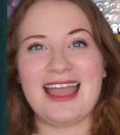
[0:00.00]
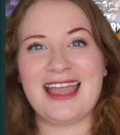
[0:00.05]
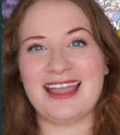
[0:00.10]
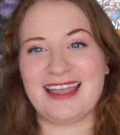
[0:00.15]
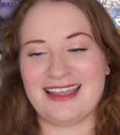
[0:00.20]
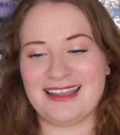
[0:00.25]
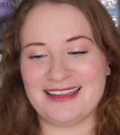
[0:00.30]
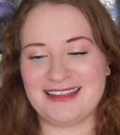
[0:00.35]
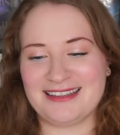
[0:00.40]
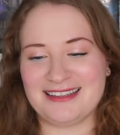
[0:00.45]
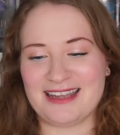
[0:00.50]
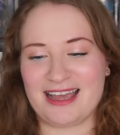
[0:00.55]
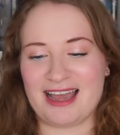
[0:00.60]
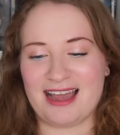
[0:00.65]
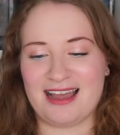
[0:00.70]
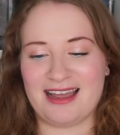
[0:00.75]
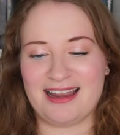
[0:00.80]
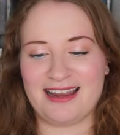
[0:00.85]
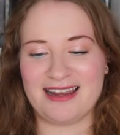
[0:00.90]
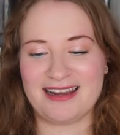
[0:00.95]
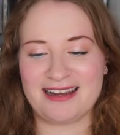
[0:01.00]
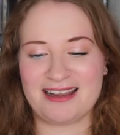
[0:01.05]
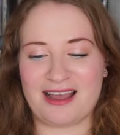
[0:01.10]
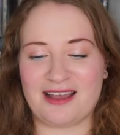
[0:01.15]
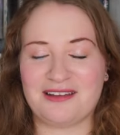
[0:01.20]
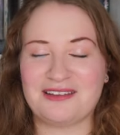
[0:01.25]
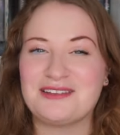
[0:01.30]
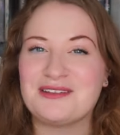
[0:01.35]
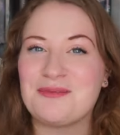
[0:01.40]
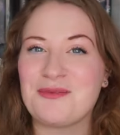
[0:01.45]
And
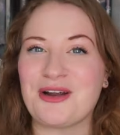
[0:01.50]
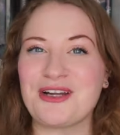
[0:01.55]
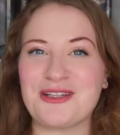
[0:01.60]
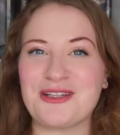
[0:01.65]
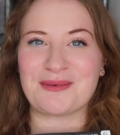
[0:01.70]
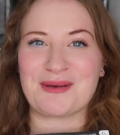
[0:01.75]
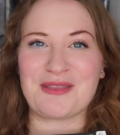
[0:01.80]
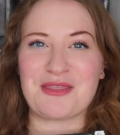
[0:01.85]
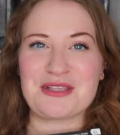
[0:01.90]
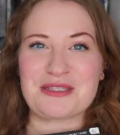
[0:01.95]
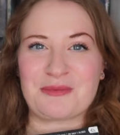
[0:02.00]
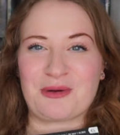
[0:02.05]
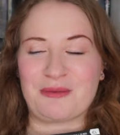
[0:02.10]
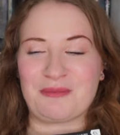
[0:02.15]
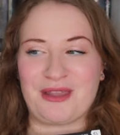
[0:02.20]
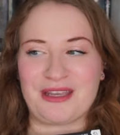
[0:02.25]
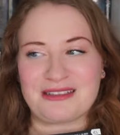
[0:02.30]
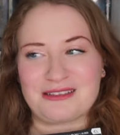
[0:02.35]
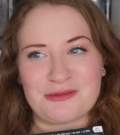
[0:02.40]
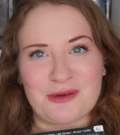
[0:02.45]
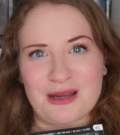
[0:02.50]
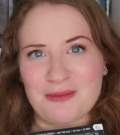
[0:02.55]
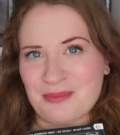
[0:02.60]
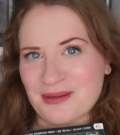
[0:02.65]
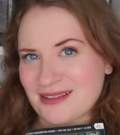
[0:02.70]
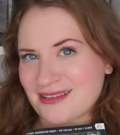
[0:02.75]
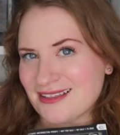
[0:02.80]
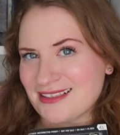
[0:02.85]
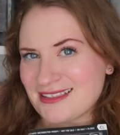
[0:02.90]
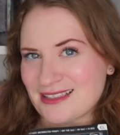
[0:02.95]
the more about this, the more I'm like, do I
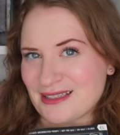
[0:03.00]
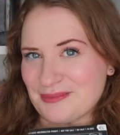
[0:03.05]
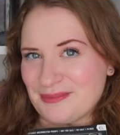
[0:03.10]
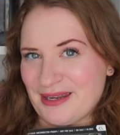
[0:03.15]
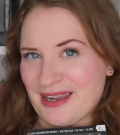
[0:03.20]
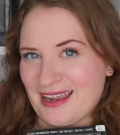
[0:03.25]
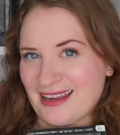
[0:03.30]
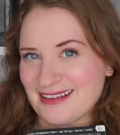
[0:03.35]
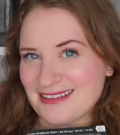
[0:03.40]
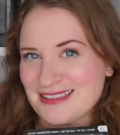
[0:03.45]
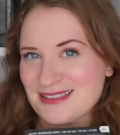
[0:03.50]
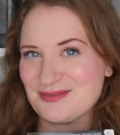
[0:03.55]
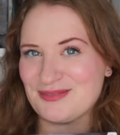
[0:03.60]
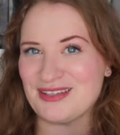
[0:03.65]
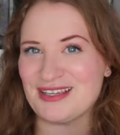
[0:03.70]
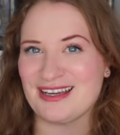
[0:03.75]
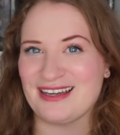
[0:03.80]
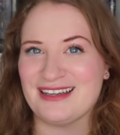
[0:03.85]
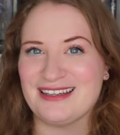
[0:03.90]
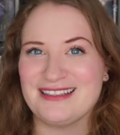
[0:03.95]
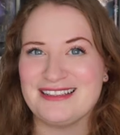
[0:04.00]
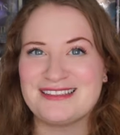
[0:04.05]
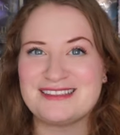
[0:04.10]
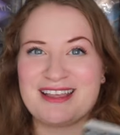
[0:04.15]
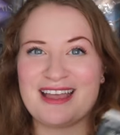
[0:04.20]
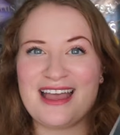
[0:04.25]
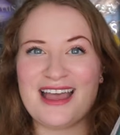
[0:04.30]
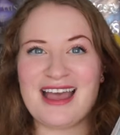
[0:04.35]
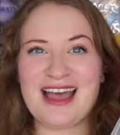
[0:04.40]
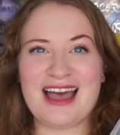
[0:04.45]
pick this up next? Because
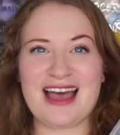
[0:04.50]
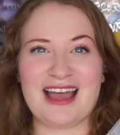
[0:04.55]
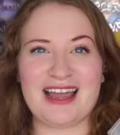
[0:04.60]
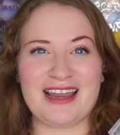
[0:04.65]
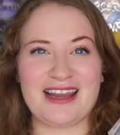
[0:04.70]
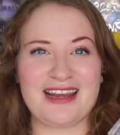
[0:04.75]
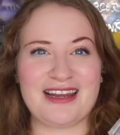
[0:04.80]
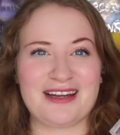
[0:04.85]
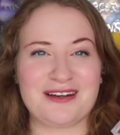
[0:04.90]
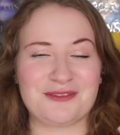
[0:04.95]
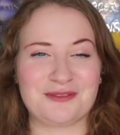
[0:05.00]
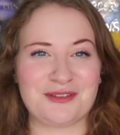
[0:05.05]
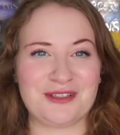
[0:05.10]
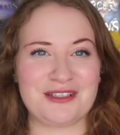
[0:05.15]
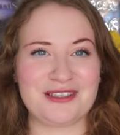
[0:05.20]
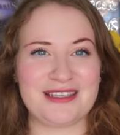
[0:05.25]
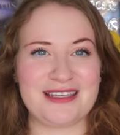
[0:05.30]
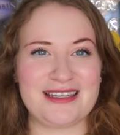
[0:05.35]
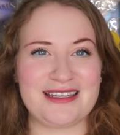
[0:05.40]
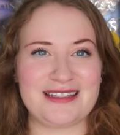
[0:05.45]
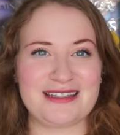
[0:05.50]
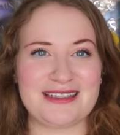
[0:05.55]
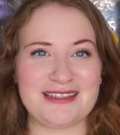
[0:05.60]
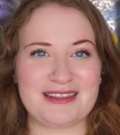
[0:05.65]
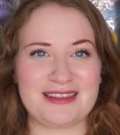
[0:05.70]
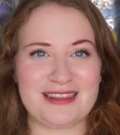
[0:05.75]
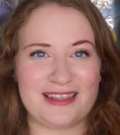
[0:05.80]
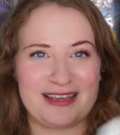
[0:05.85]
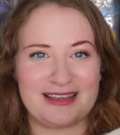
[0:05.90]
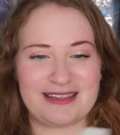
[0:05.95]
I really
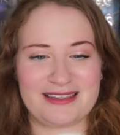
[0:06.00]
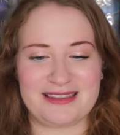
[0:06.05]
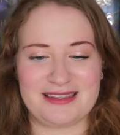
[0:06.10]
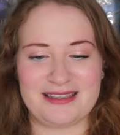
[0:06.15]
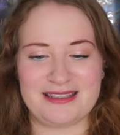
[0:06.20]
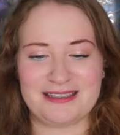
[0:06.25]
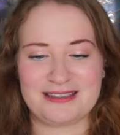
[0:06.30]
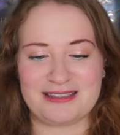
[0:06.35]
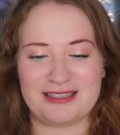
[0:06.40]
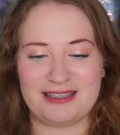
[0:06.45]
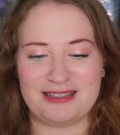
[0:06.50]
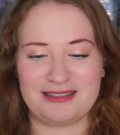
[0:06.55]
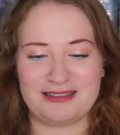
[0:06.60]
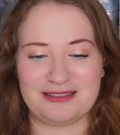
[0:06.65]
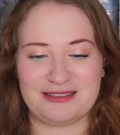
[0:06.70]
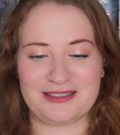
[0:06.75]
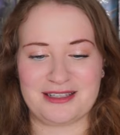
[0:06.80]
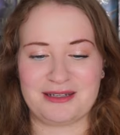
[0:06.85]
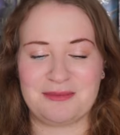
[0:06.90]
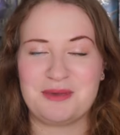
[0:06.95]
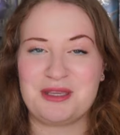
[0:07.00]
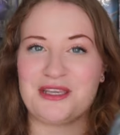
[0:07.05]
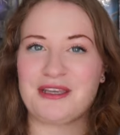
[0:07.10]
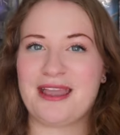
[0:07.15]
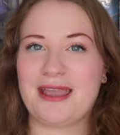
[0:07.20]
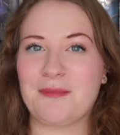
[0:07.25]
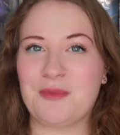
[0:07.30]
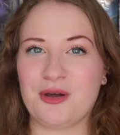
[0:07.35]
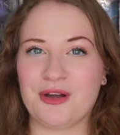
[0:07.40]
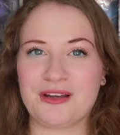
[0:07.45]
think that this is going to be
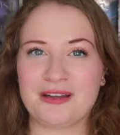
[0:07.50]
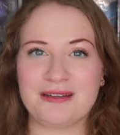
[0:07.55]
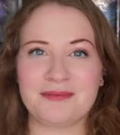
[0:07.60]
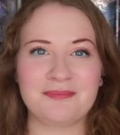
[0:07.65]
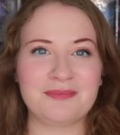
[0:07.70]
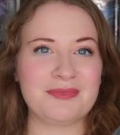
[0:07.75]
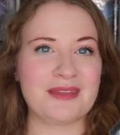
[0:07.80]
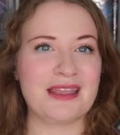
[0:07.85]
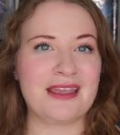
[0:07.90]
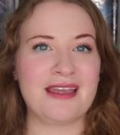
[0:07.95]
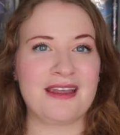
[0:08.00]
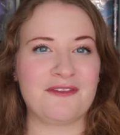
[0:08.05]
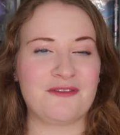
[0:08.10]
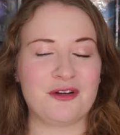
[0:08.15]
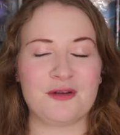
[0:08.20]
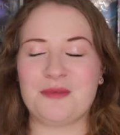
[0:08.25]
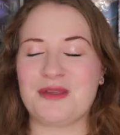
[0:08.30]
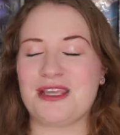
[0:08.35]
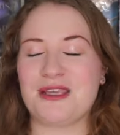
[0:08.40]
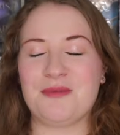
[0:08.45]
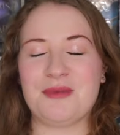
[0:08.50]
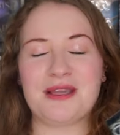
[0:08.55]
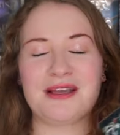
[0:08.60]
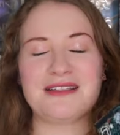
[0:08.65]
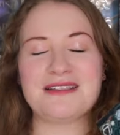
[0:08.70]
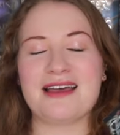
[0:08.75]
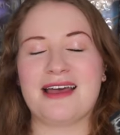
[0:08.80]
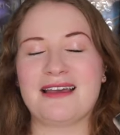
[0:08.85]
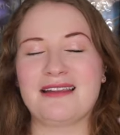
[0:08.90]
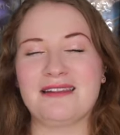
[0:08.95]
a book for me
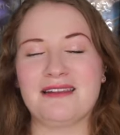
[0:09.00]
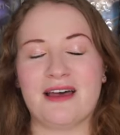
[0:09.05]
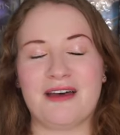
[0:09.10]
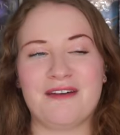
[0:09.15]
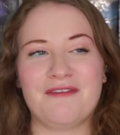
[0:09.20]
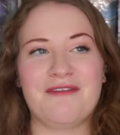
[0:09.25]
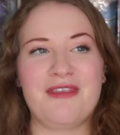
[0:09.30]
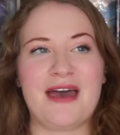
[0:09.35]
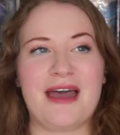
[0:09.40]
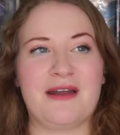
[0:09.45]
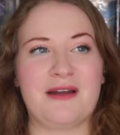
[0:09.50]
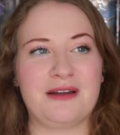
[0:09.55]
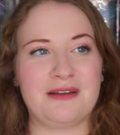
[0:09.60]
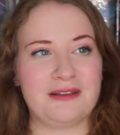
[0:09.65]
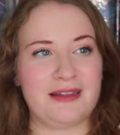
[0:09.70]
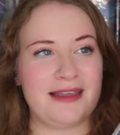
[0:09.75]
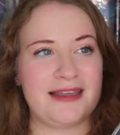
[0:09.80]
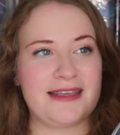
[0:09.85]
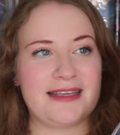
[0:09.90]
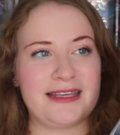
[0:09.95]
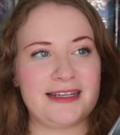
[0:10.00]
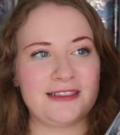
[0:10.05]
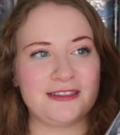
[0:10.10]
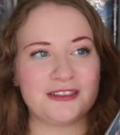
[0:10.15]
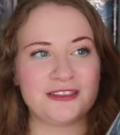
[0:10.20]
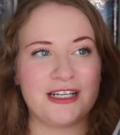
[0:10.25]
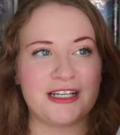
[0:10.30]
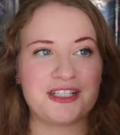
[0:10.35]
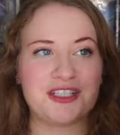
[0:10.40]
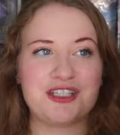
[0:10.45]
because I love that like
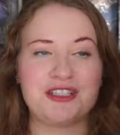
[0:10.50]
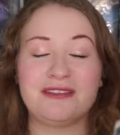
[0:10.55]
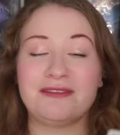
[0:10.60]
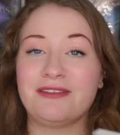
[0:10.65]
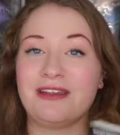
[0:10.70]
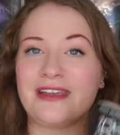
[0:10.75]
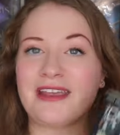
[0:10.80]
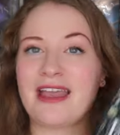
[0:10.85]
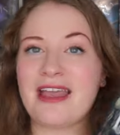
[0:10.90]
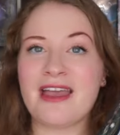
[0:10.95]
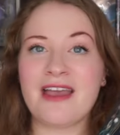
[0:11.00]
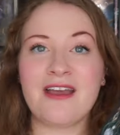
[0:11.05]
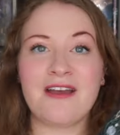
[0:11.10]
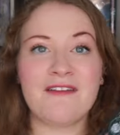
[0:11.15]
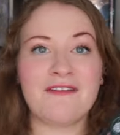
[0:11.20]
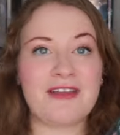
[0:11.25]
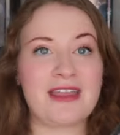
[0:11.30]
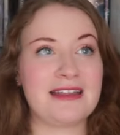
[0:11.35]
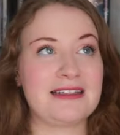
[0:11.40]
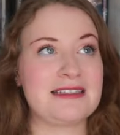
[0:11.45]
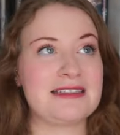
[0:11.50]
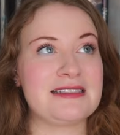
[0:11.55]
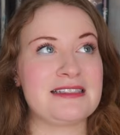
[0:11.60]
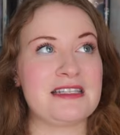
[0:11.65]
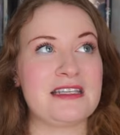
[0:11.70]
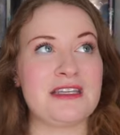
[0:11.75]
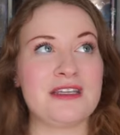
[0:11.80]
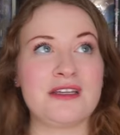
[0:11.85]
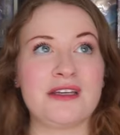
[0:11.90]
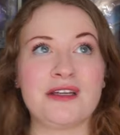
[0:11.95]
intersection of like
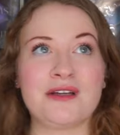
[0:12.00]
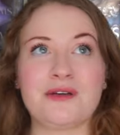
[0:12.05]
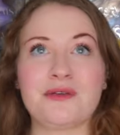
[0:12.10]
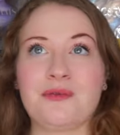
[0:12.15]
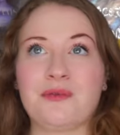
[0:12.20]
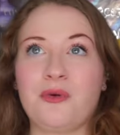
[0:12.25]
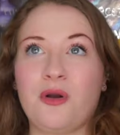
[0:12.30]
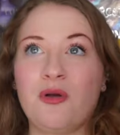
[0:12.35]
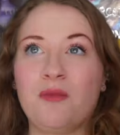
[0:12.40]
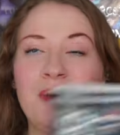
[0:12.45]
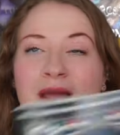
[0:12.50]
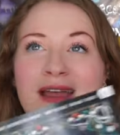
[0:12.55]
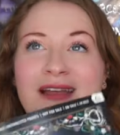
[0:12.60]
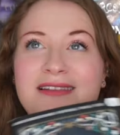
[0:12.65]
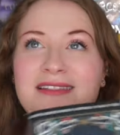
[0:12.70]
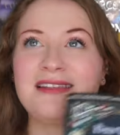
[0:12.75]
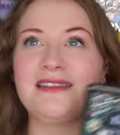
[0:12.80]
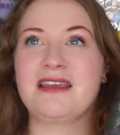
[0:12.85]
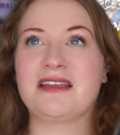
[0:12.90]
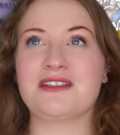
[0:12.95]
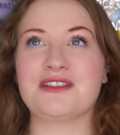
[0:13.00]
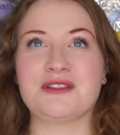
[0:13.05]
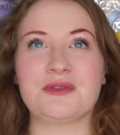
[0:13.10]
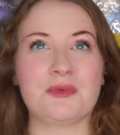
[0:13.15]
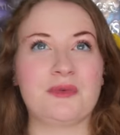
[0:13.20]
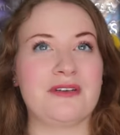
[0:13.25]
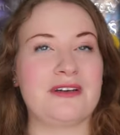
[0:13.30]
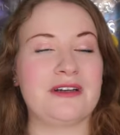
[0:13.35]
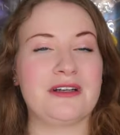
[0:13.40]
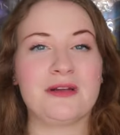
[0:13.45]
fantasy, romance, and like just
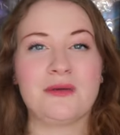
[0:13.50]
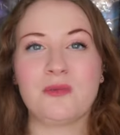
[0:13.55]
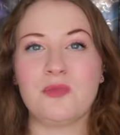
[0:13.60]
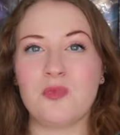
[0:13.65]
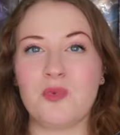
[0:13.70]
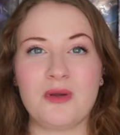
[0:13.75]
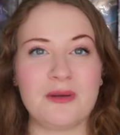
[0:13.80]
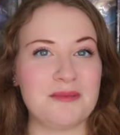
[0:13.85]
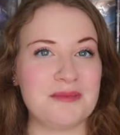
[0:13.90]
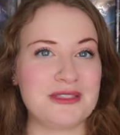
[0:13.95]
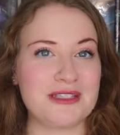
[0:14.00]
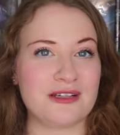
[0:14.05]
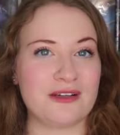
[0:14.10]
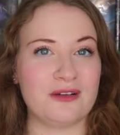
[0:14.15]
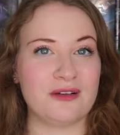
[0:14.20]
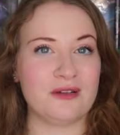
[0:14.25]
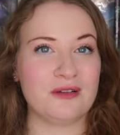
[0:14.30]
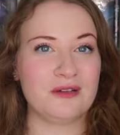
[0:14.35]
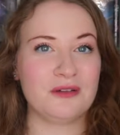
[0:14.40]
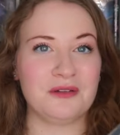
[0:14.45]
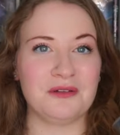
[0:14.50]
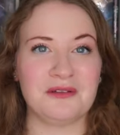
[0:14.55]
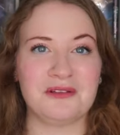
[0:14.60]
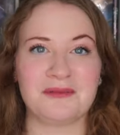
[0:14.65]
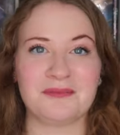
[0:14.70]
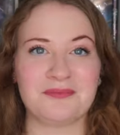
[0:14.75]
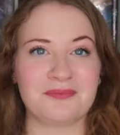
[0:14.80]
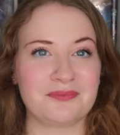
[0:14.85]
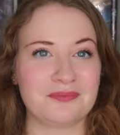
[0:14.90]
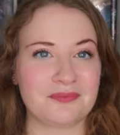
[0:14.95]
very whimsical